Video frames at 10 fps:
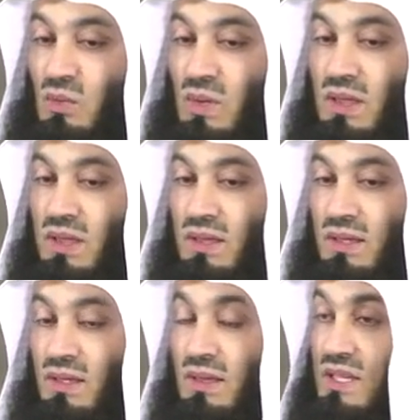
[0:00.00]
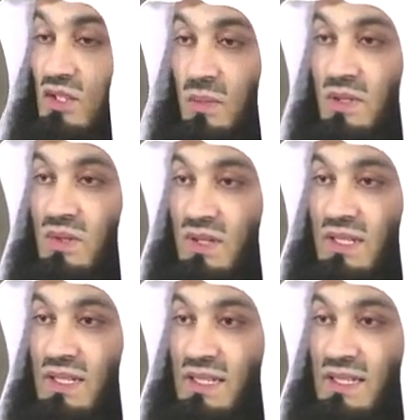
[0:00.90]
with these
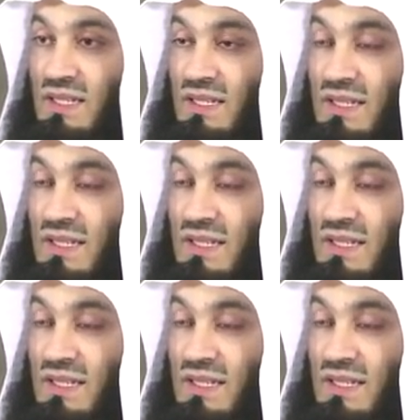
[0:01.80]
opportunities.